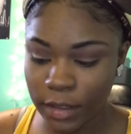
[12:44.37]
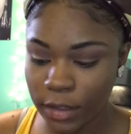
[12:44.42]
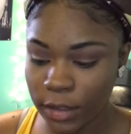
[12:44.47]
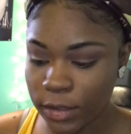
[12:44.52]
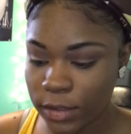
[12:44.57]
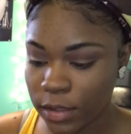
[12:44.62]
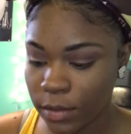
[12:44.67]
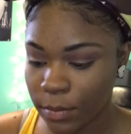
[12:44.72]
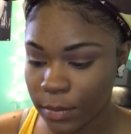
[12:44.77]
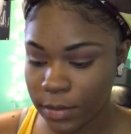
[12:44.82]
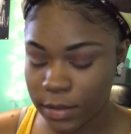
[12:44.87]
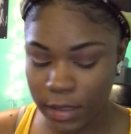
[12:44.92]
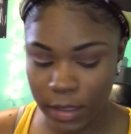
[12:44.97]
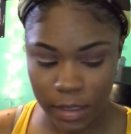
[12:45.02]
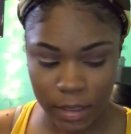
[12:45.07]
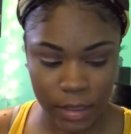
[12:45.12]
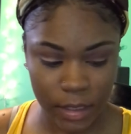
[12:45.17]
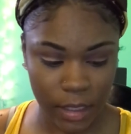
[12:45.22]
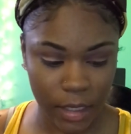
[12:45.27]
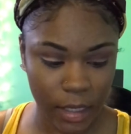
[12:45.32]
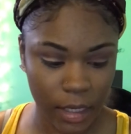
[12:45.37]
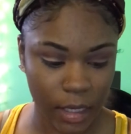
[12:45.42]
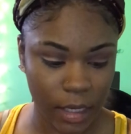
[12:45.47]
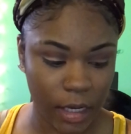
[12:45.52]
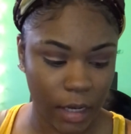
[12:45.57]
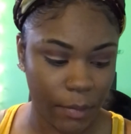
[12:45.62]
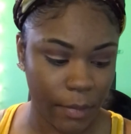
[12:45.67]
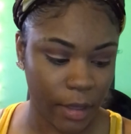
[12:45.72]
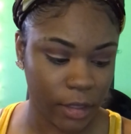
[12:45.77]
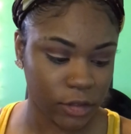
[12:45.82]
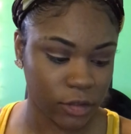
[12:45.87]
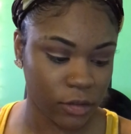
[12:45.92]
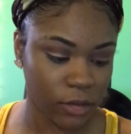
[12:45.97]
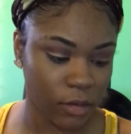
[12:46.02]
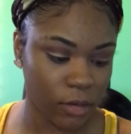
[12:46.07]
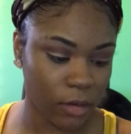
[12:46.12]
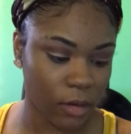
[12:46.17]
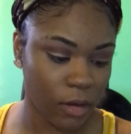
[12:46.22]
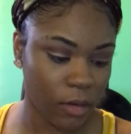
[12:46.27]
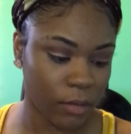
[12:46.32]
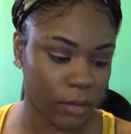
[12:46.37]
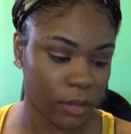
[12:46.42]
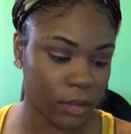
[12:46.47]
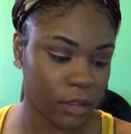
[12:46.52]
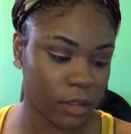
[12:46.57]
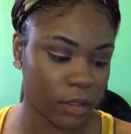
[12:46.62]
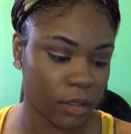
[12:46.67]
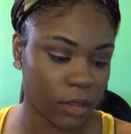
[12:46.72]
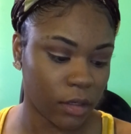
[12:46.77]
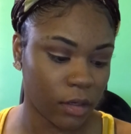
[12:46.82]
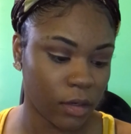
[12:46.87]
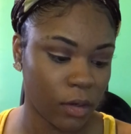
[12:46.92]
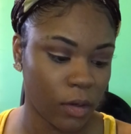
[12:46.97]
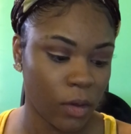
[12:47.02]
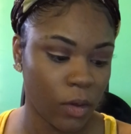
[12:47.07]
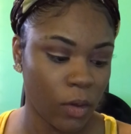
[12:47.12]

So I'm gonna take that, and I'm actually gonna go in here.